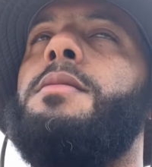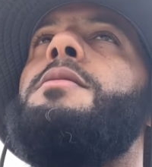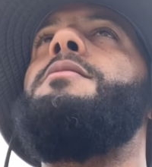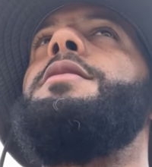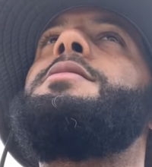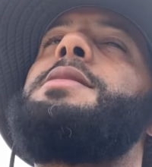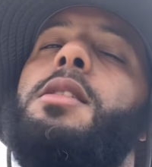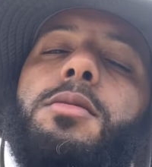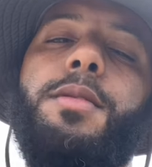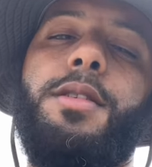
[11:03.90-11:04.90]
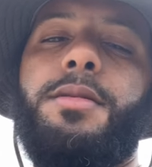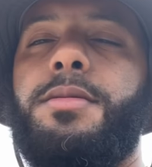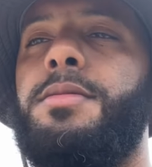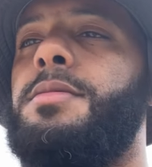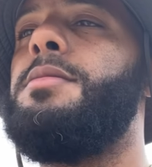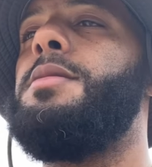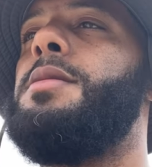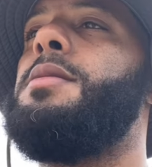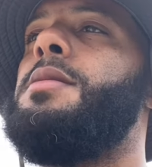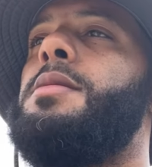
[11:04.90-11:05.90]
Real talk, bro.
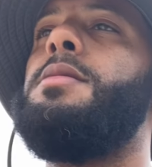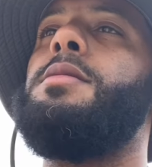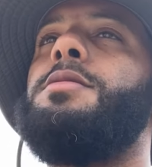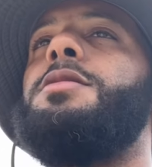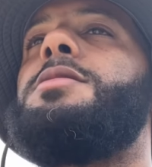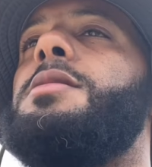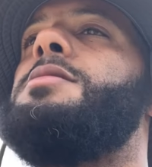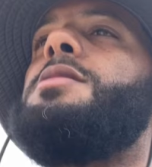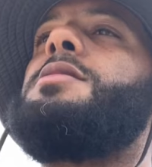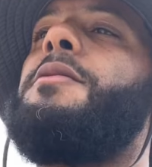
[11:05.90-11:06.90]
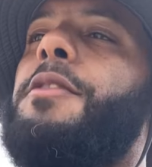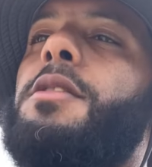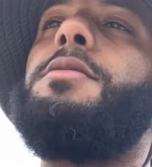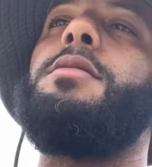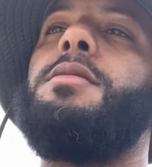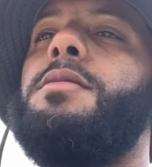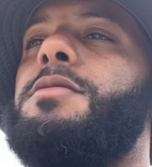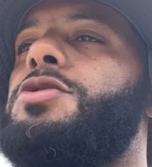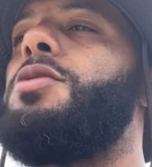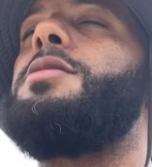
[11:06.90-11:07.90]
Just to further
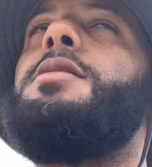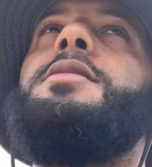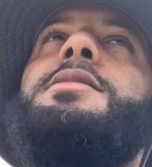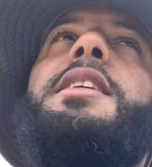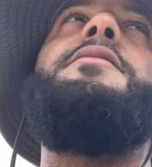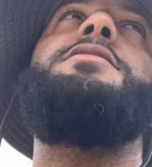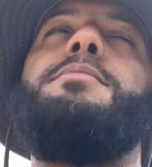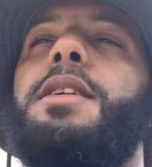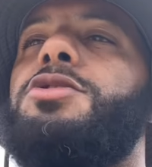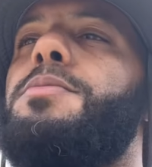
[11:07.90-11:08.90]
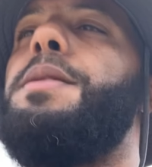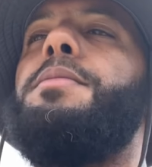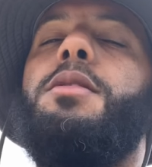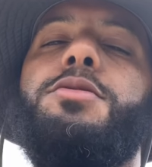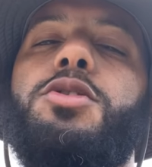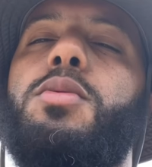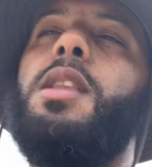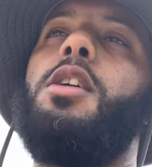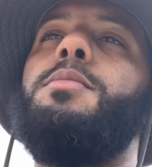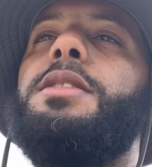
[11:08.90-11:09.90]
strengthen his leverage and make sure people don't do what
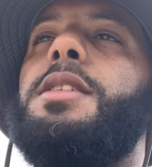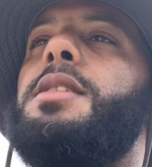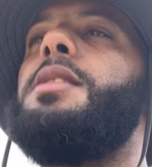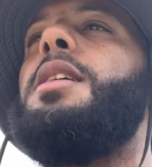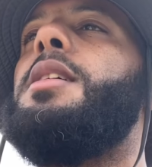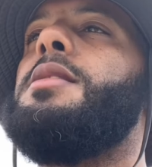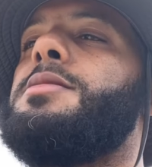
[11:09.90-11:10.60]
Loma did again.